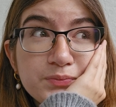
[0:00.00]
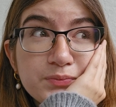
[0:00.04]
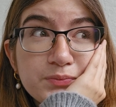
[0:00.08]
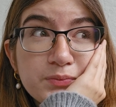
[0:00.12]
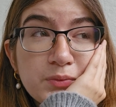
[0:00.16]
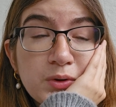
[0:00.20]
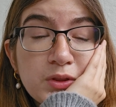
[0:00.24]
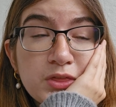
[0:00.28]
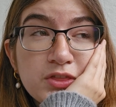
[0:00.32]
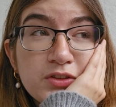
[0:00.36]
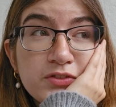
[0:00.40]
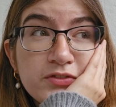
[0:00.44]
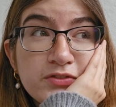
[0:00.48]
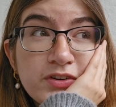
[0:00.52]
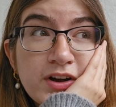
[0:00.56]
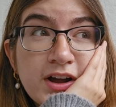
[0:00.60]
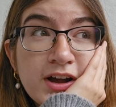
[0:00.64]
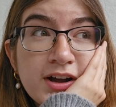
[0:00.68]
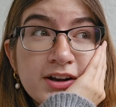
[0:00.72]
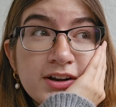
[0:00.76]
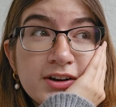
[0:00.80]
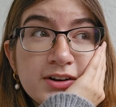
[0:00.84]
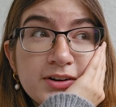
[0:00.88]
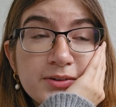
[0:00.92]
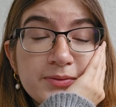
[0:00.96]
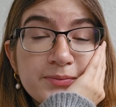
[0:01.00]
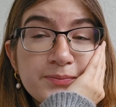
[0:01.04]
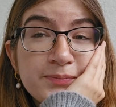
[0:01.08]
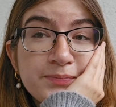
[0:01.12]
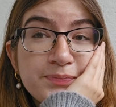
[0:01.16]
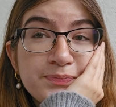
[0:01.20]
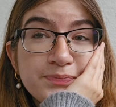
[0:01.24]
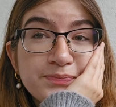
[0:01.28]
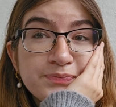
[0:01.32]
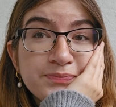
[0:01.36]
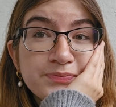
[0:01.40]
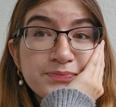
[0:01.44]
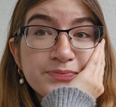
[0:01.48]
What the fuck?
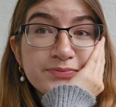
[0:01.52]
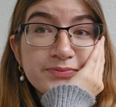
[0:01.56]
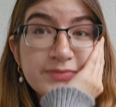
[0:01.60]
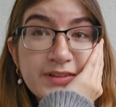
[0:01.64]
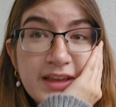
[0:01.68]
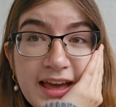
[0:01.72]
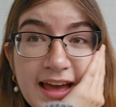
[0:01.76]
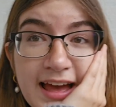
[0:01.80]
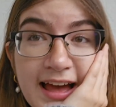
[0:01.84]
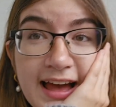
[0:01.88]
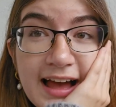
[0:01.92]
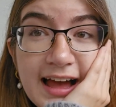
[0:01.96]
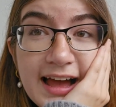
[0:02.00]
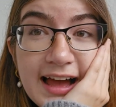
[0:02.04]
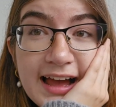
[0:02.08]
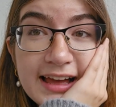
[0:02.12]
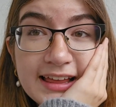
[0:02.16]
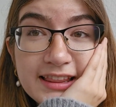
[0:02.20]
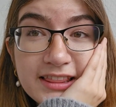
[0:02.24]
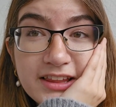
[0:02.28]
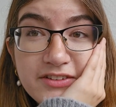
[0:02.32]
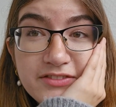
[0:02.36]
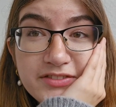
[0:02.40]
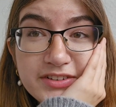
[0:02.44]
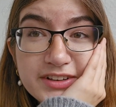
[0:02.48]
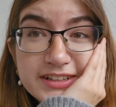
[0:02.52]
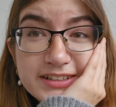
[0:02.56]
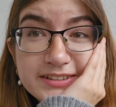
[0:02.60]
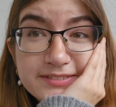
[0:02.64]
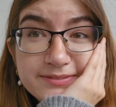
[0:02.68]
I love it.